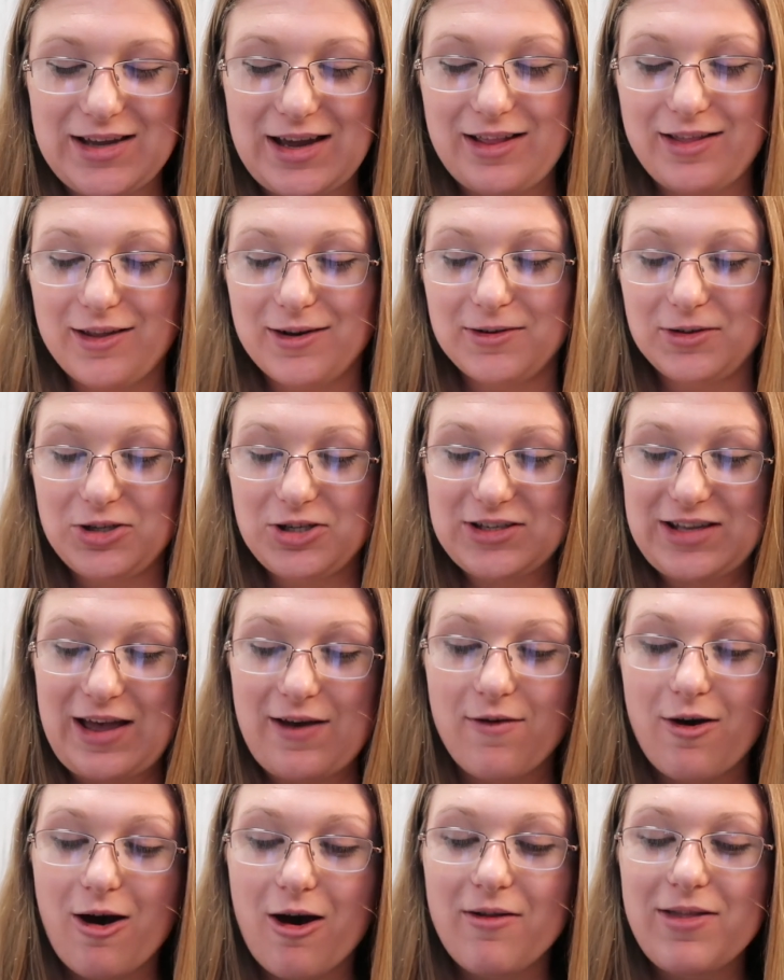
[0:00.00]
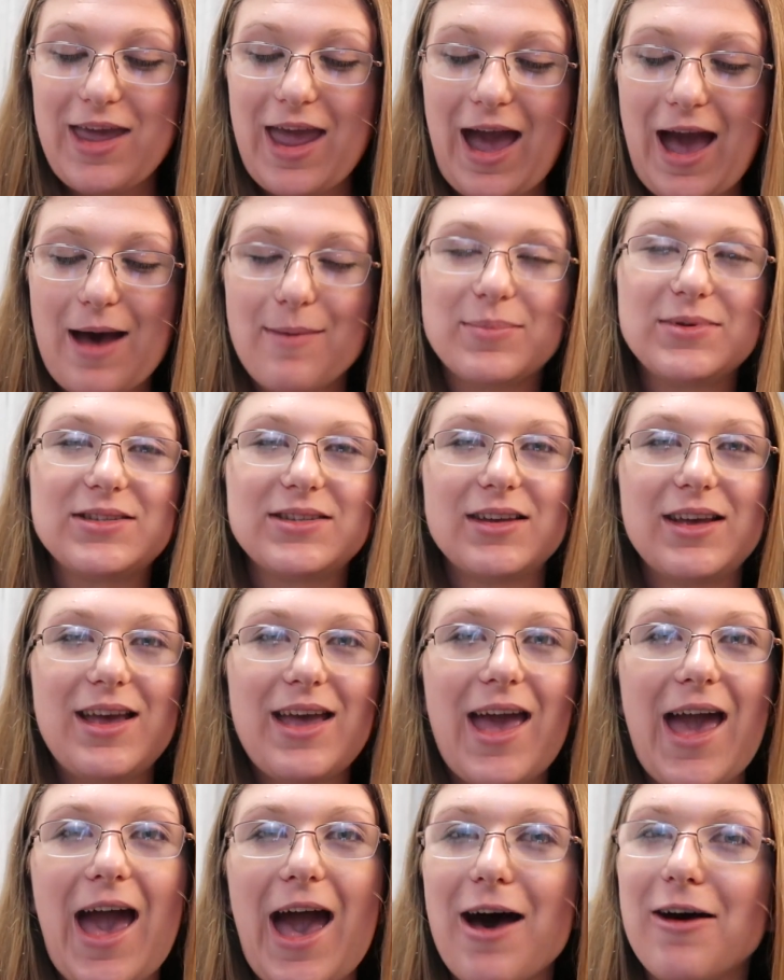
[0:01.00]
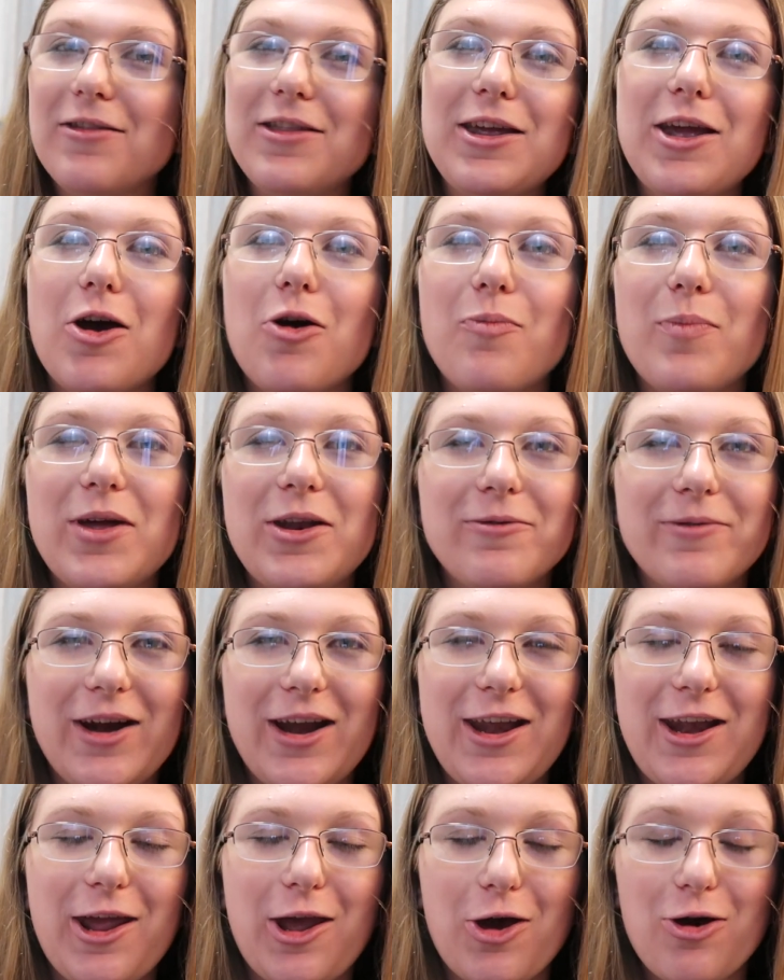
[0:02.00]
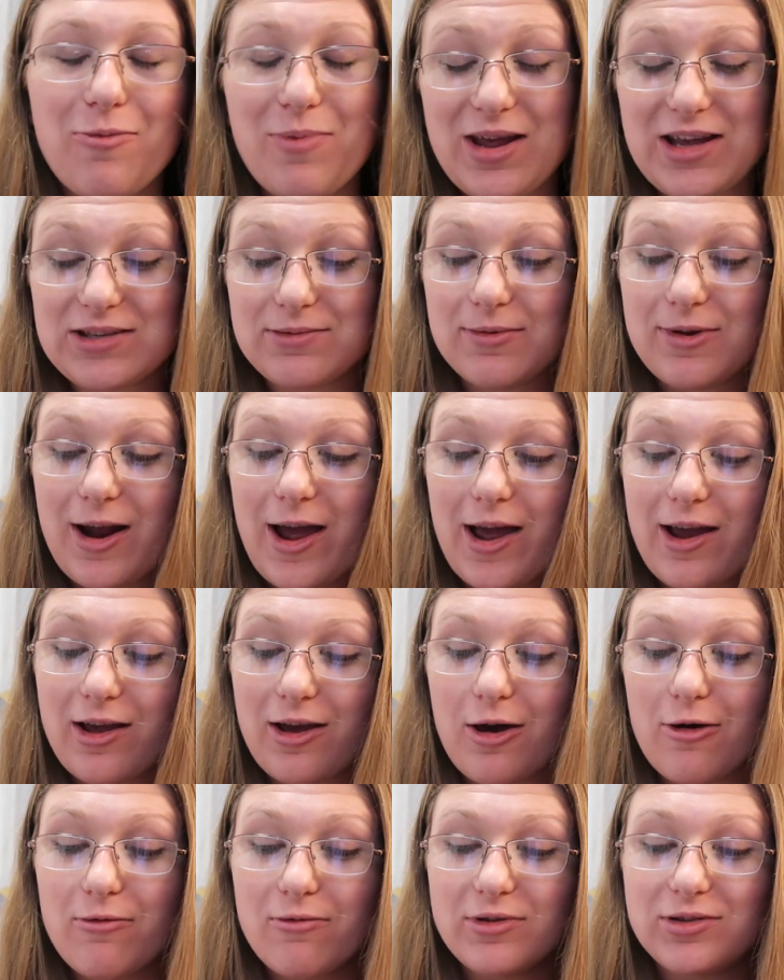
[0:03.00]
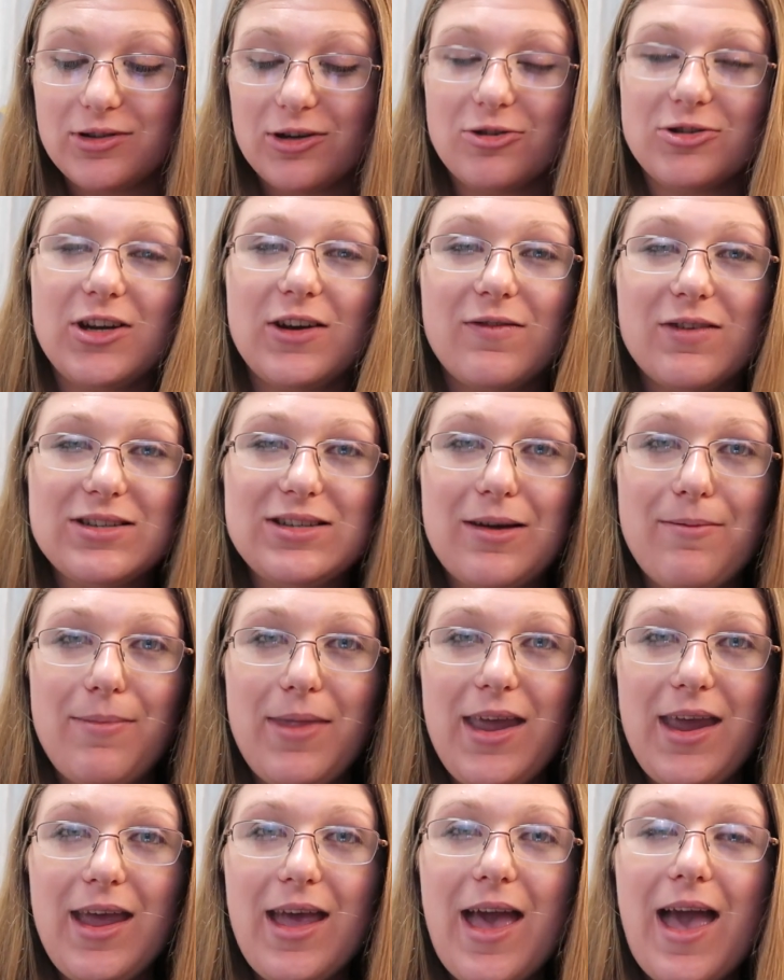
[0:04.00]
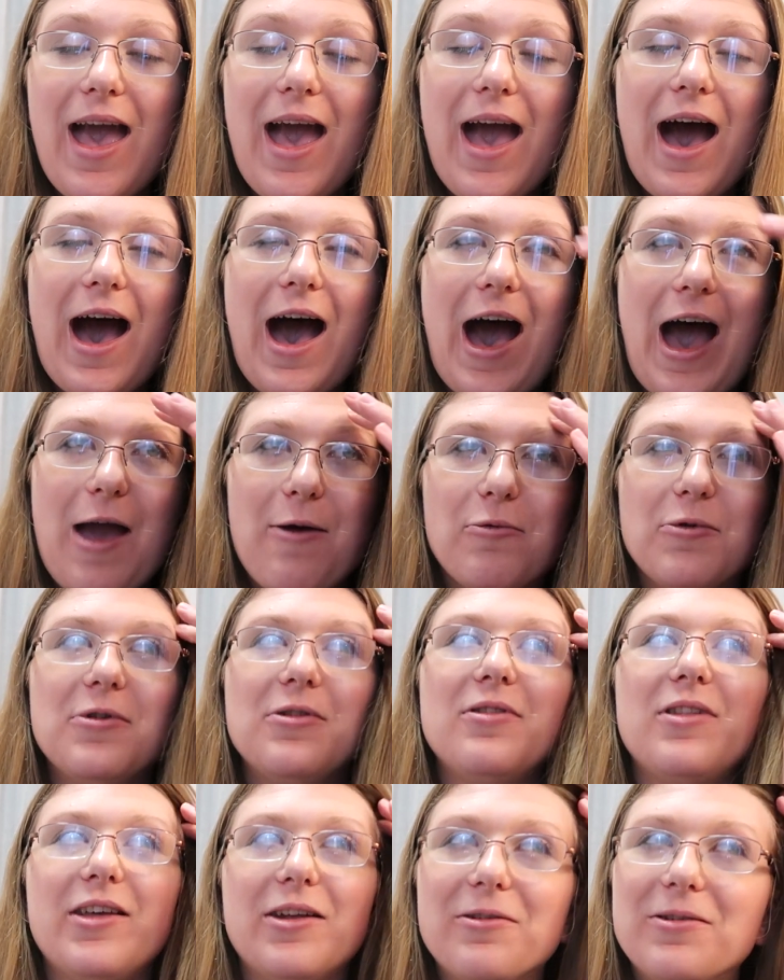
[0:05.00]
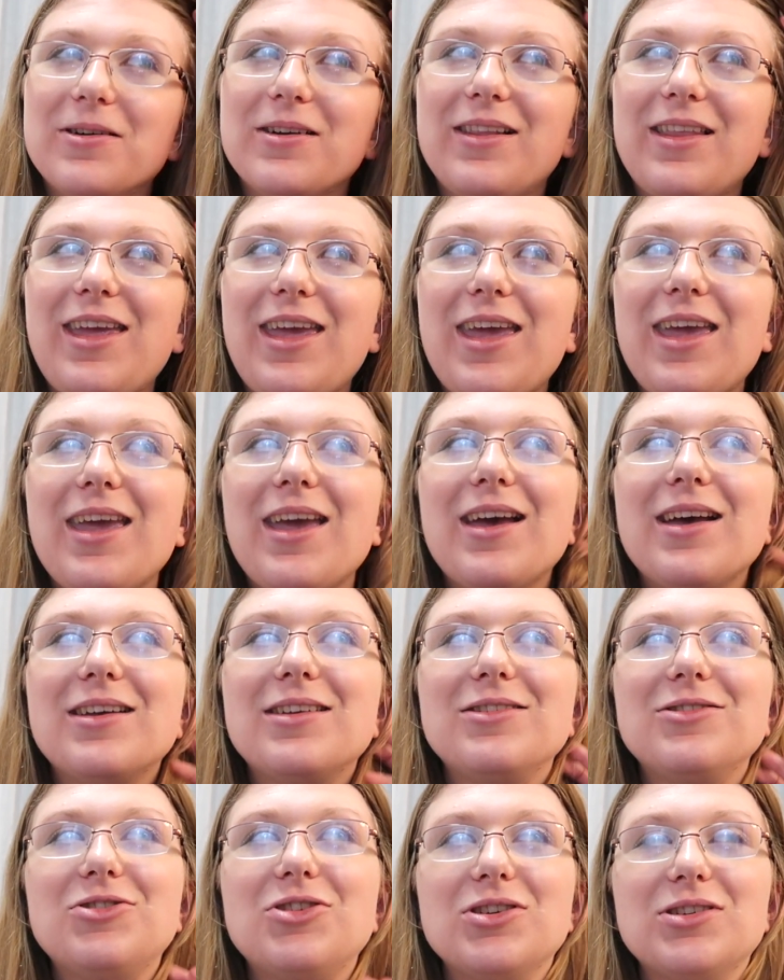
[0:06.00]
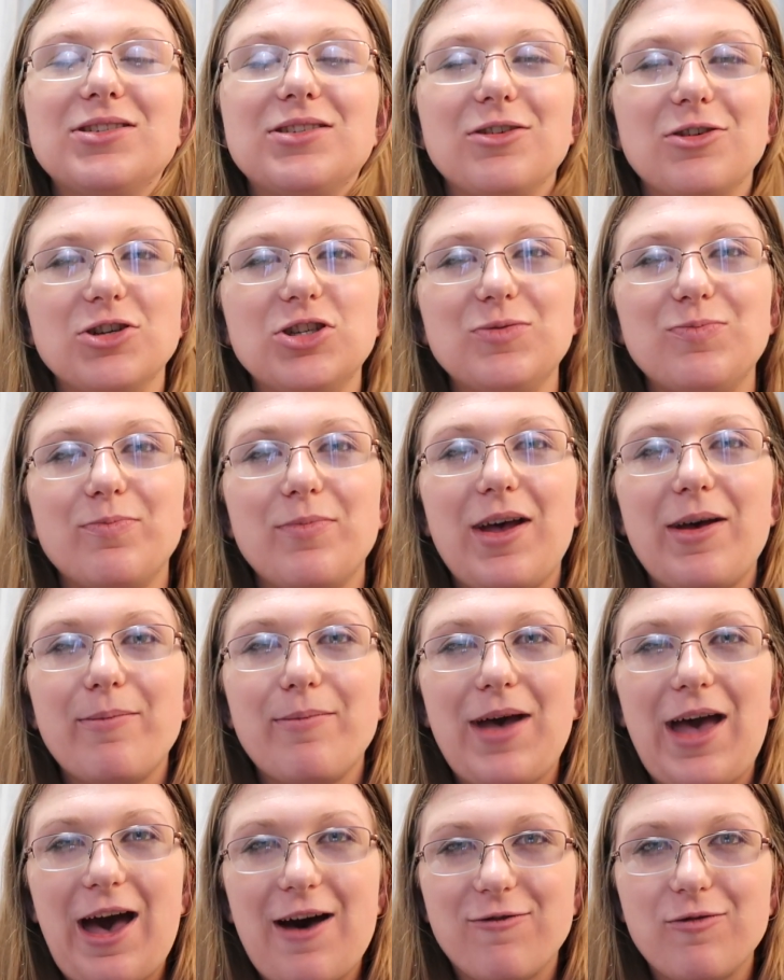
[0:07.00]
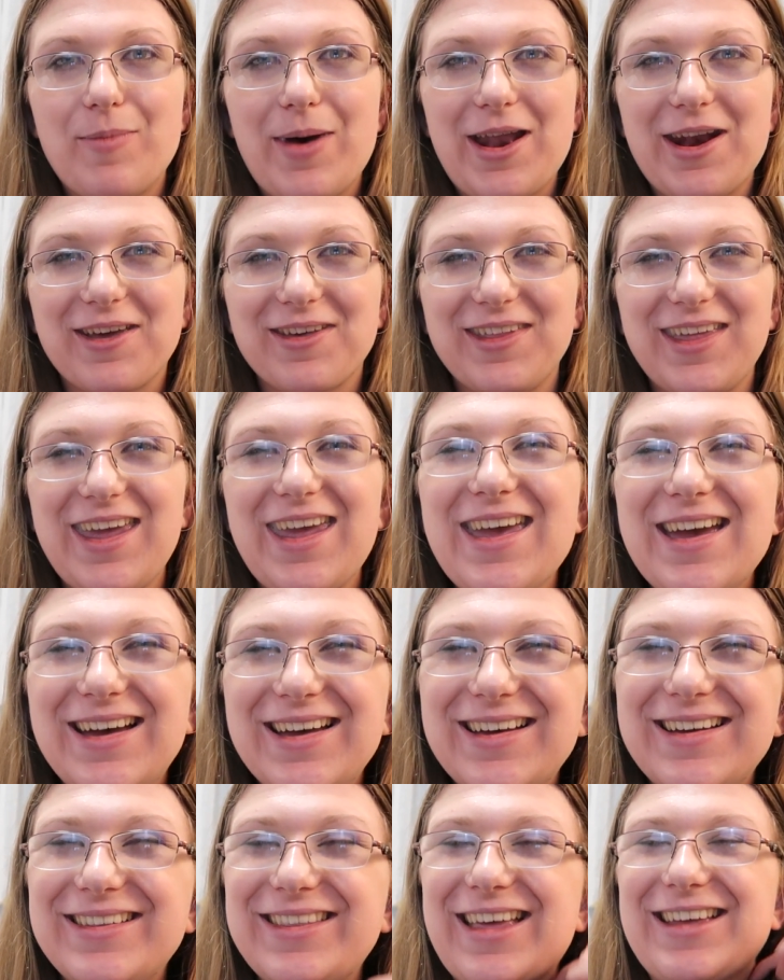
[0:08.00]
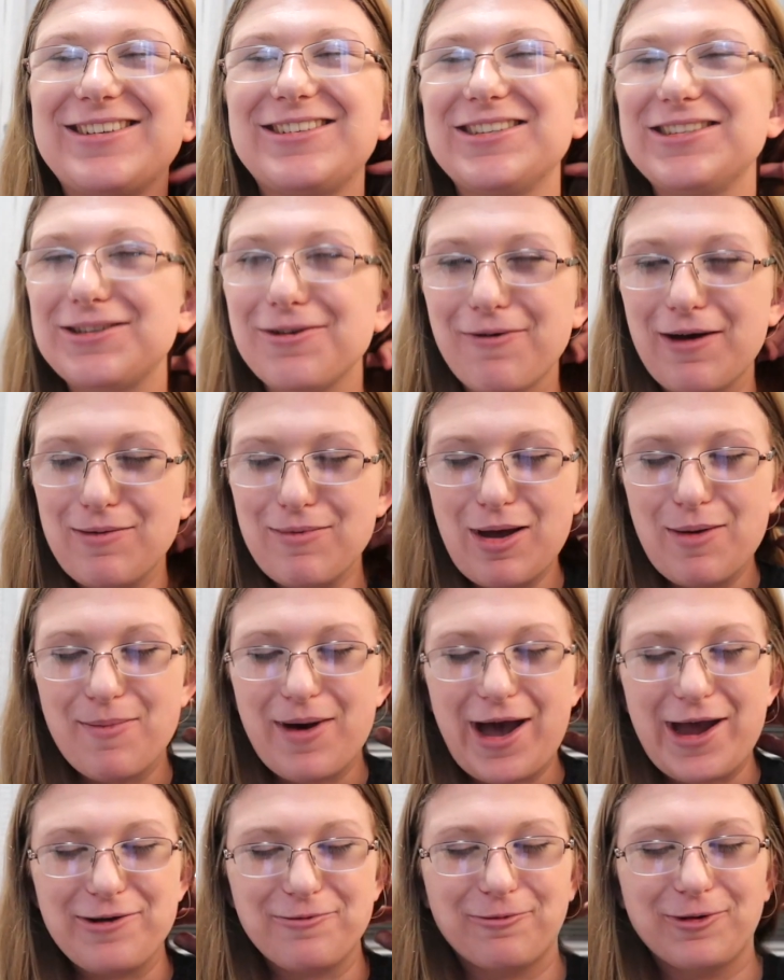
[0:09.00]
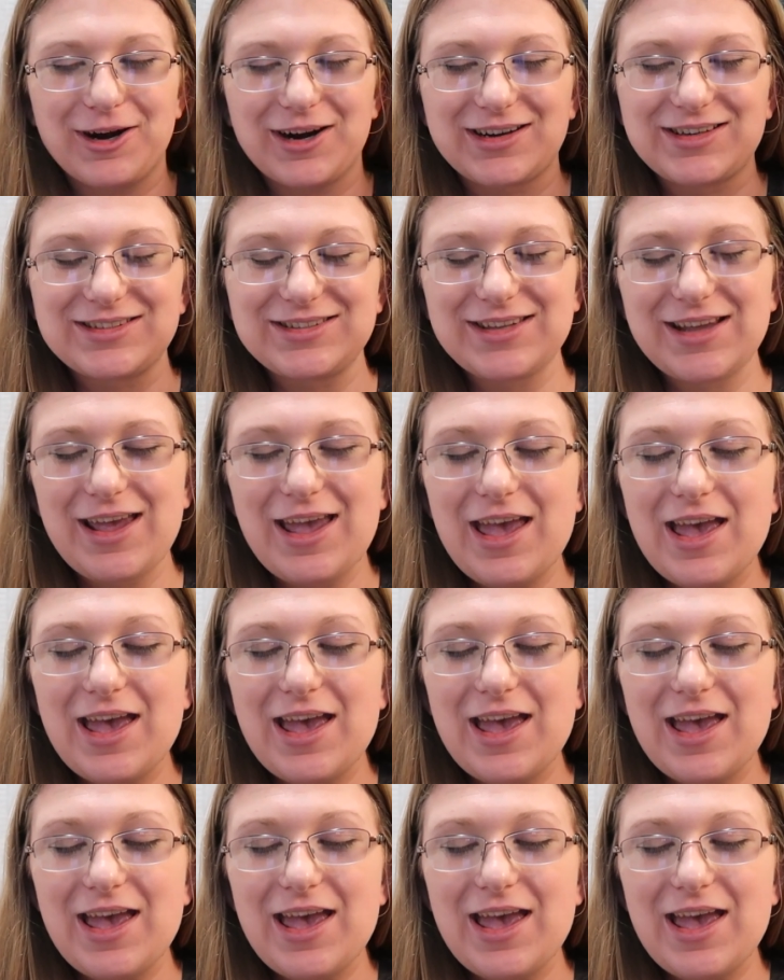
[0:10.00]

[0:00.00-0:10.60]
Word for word: I literally just have all the apps out in the open, ready to go, because when I go searching for something, I will literally just search alphabetically. That's just the way my mind works.